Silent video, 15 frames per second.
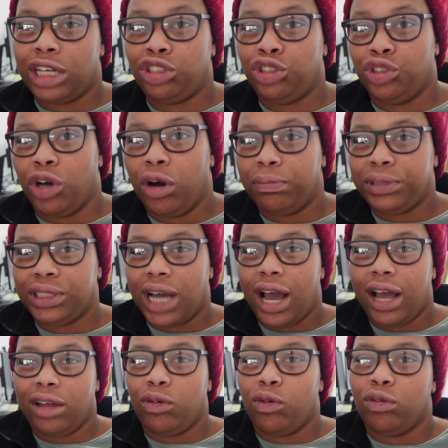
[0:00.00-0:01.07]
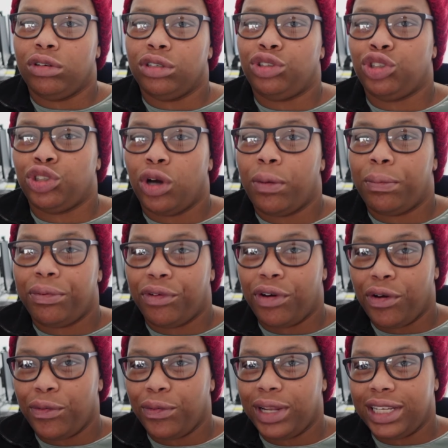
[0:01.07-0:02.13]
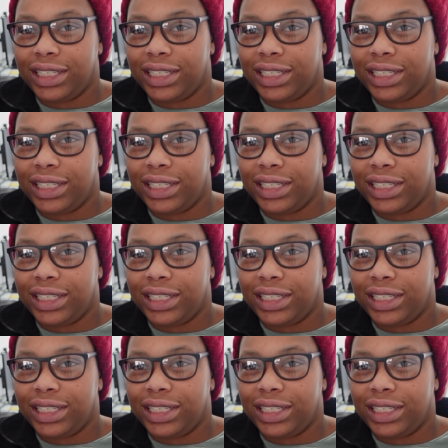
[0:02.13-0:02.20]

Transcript: a job title or a job role.